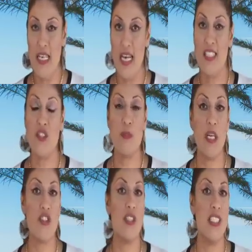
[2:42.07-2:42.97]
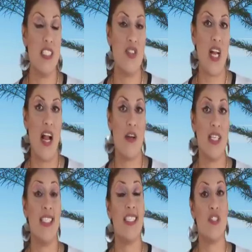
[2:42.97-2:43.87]
and especially
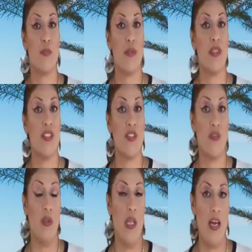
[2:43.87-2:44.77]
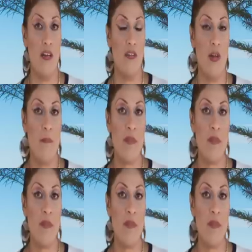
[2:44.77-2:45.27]
desiring the experience of love.